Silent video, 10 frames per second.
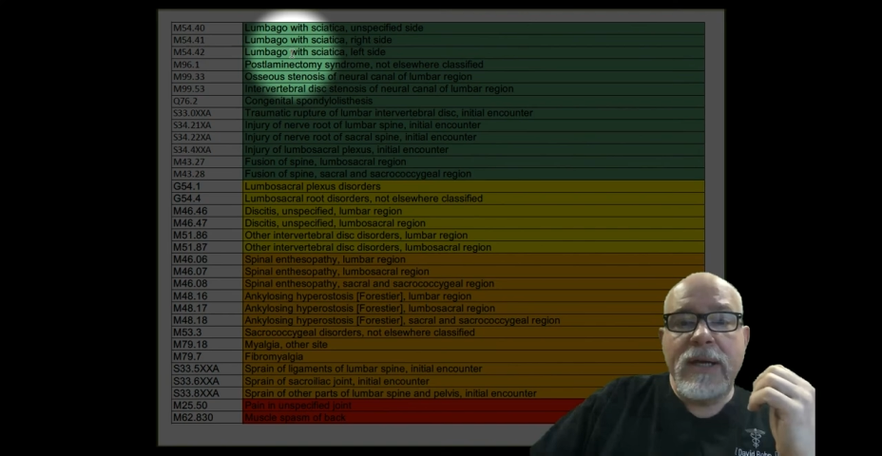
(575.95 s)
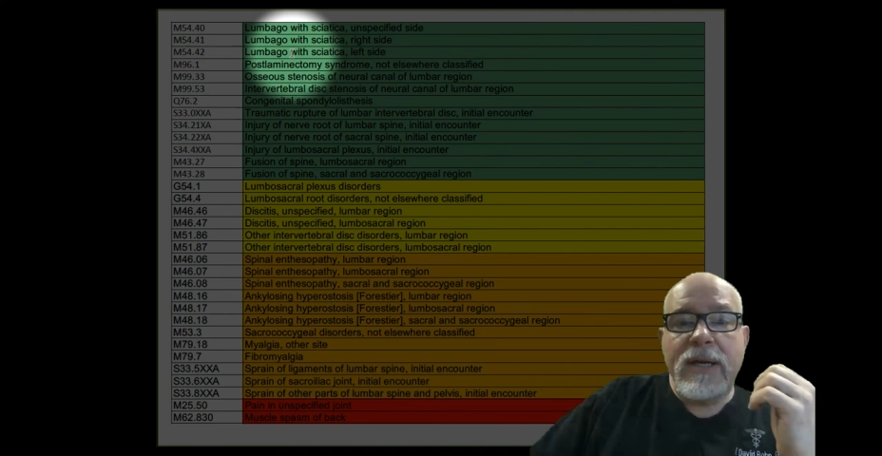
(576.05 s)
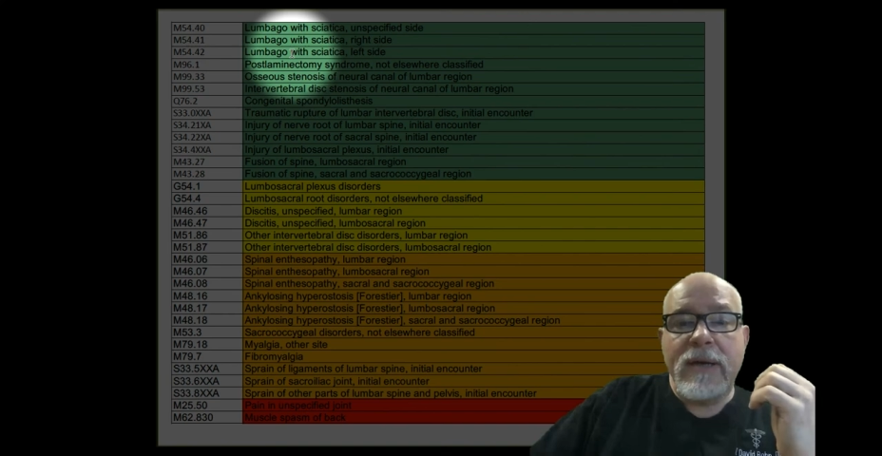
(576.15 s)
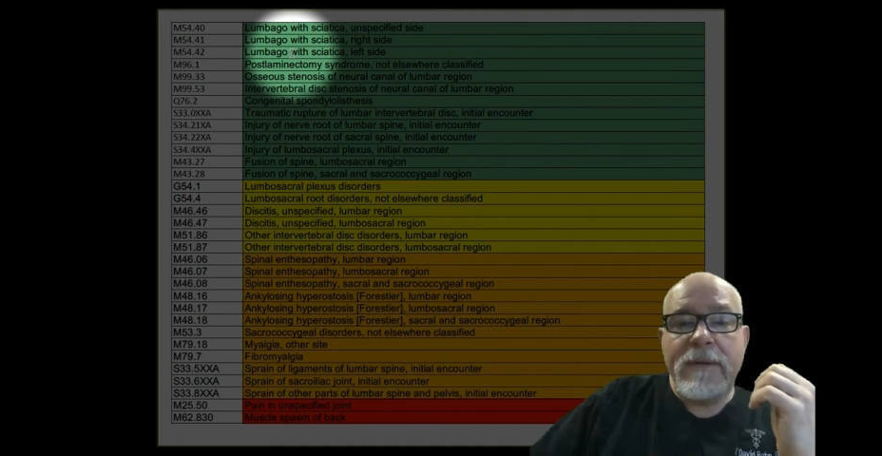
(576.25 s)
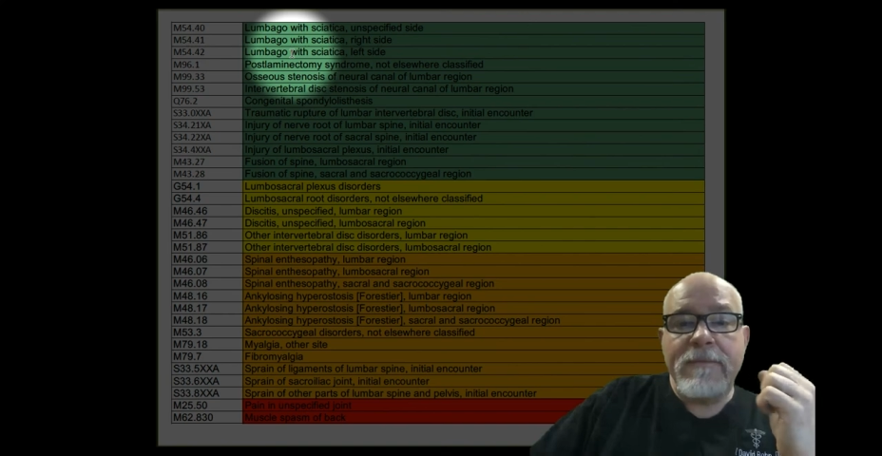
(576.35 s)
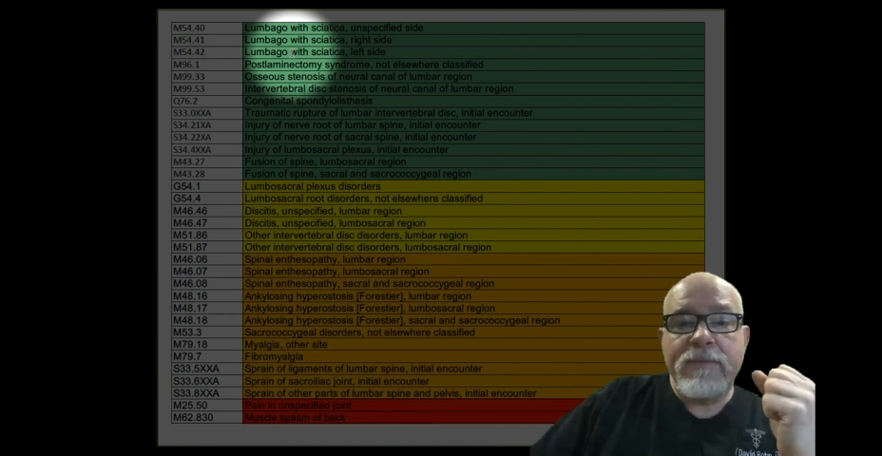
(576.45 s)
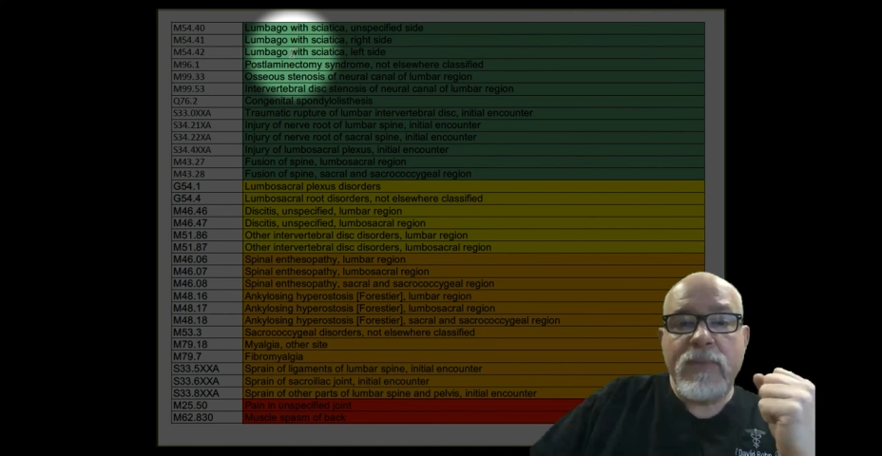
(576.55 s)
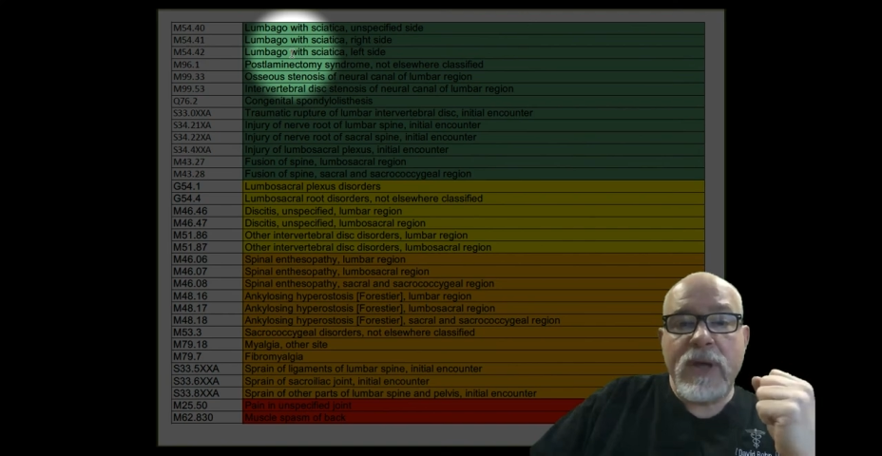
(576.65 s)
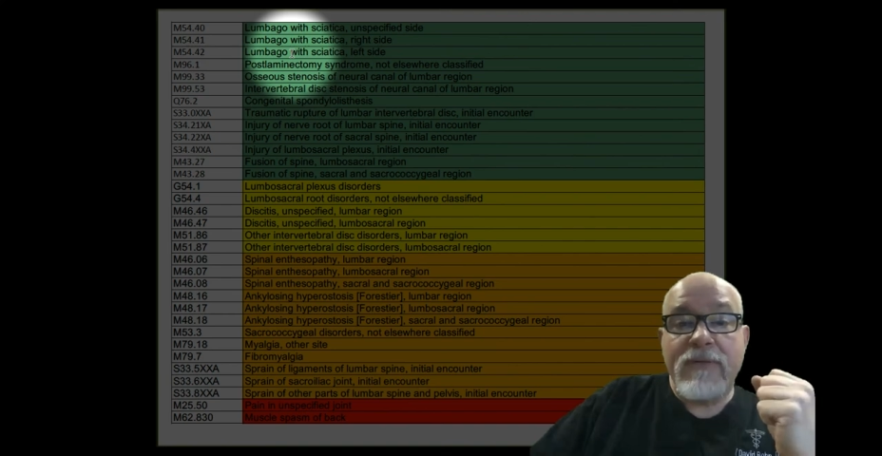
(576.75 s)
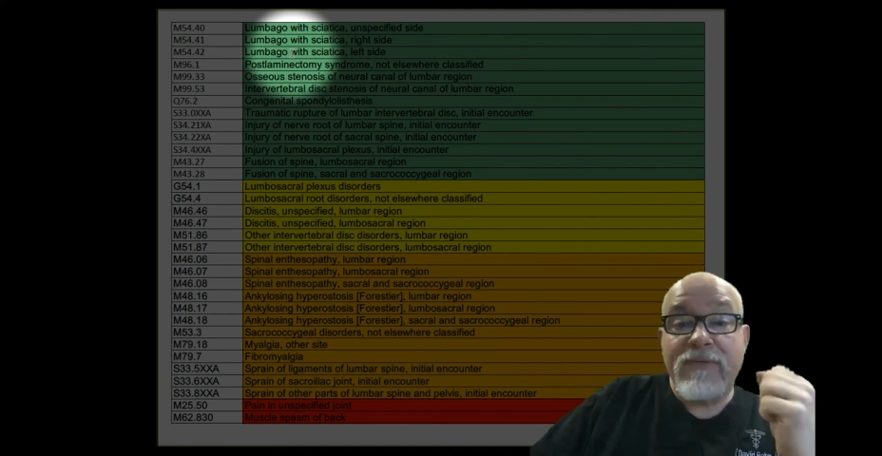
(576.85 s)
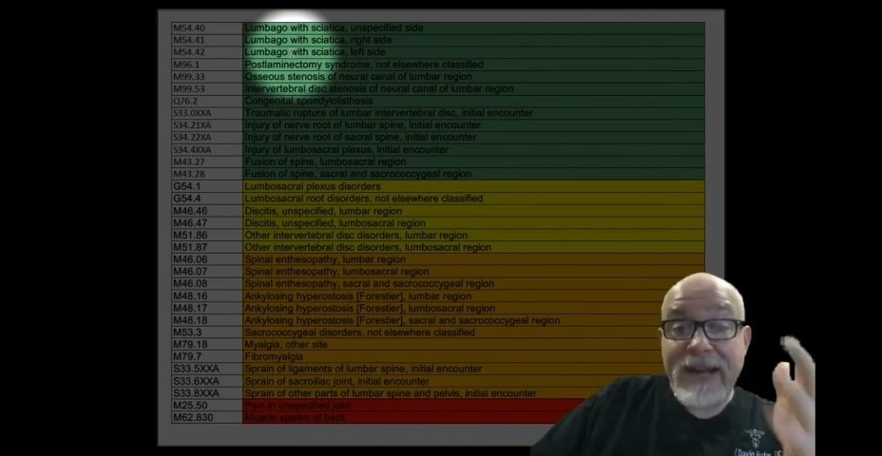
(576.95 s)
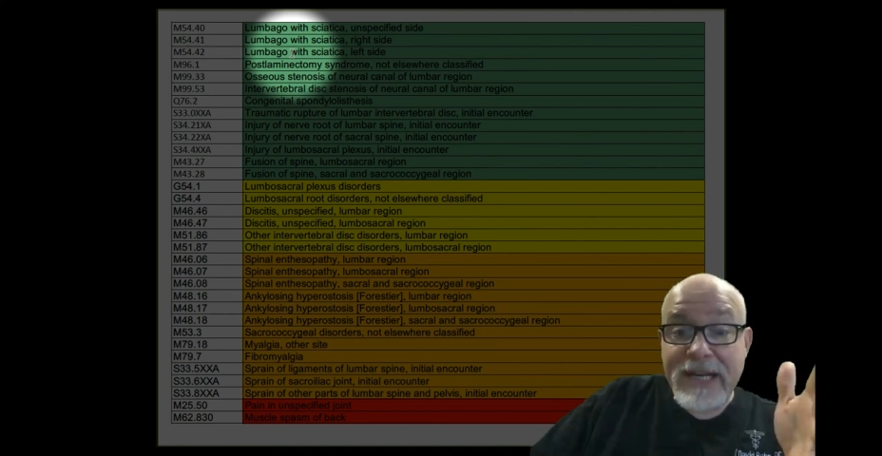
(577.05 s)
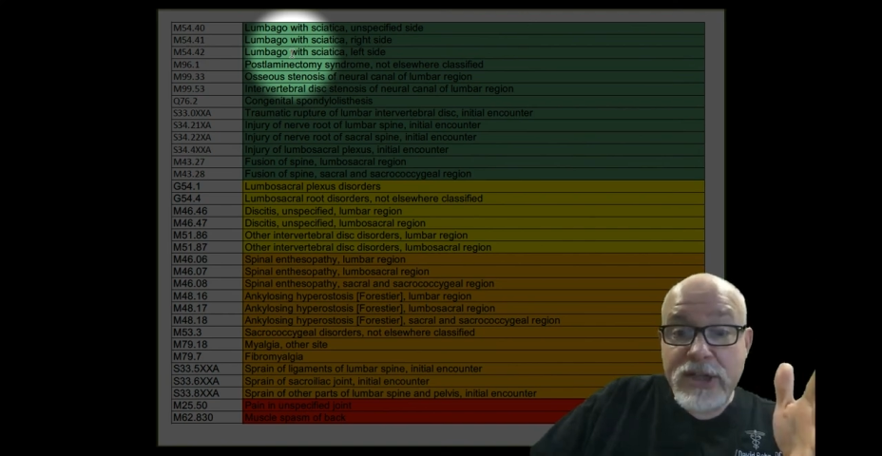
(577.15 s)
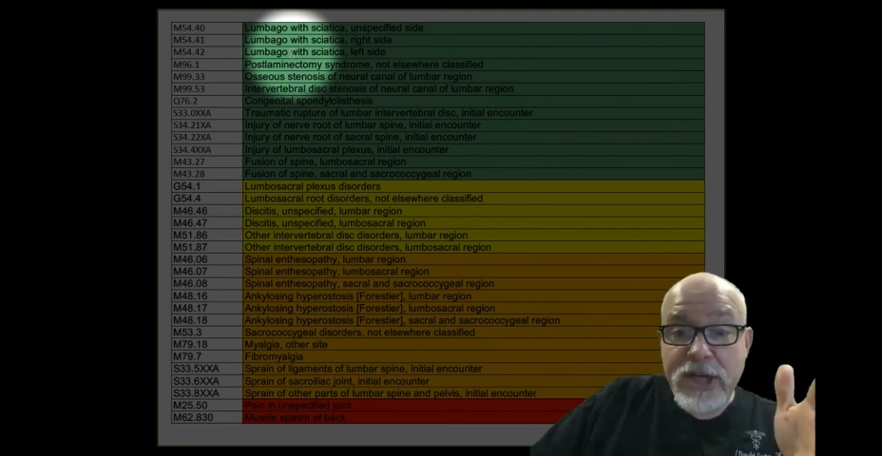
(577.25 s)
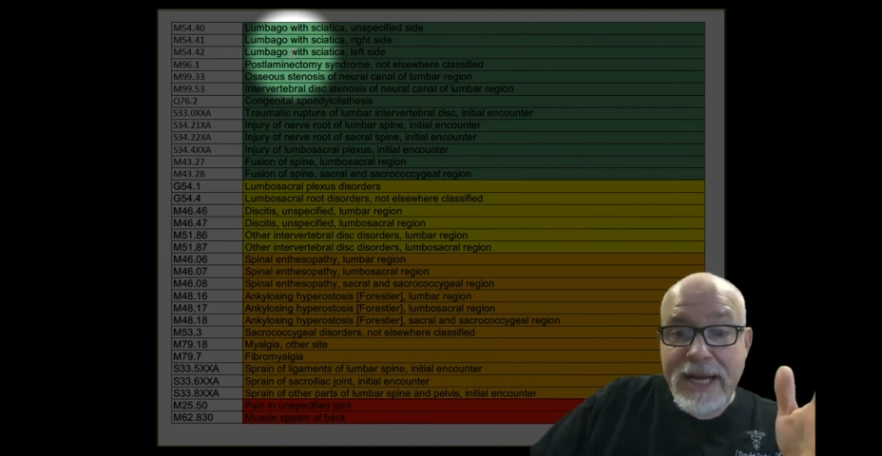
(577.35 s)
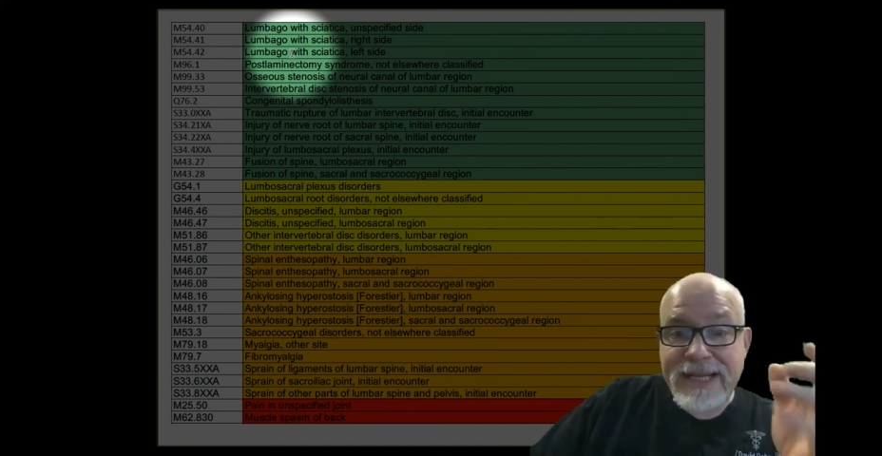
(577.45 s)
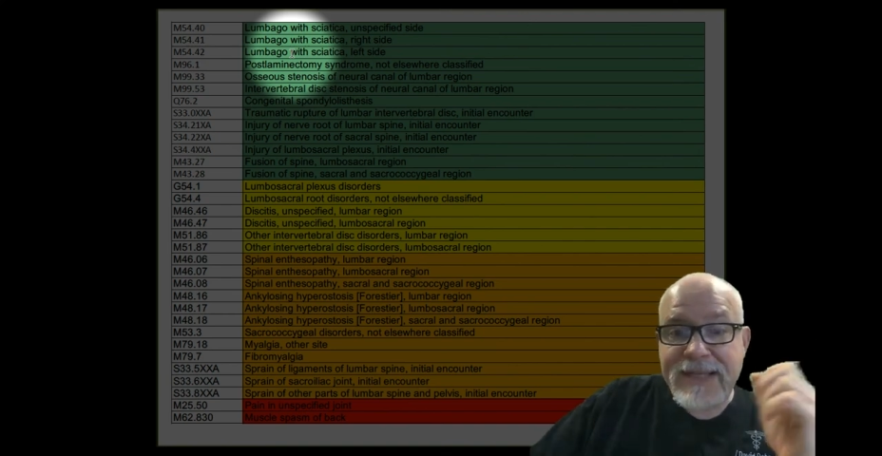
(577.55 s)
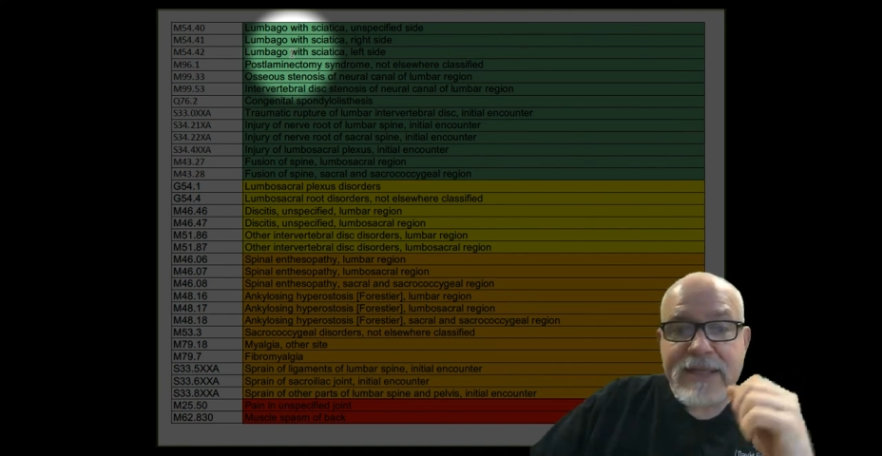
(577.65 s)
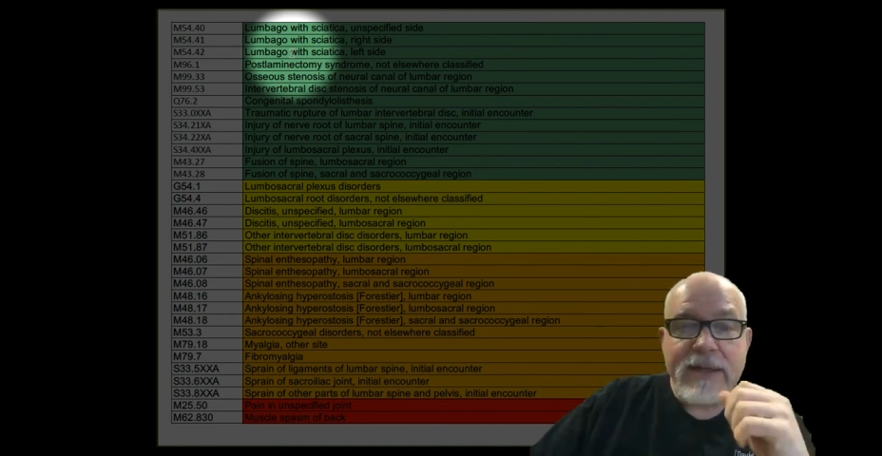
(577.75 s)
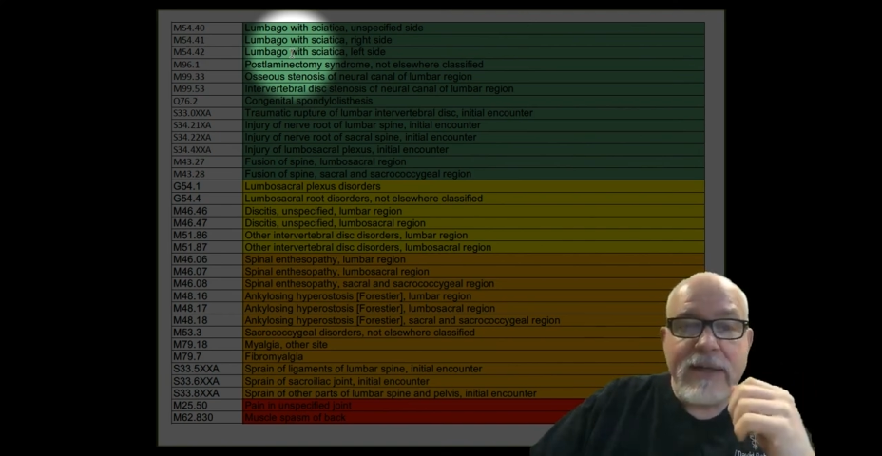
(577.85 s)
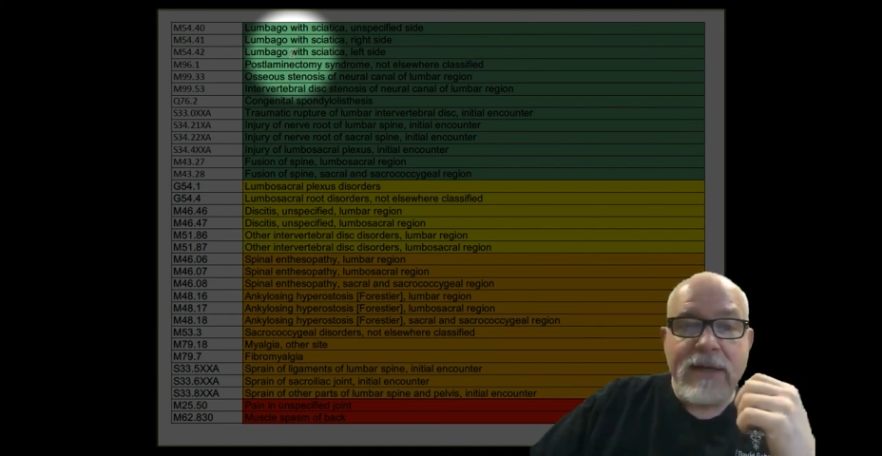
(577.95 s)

a fighting chance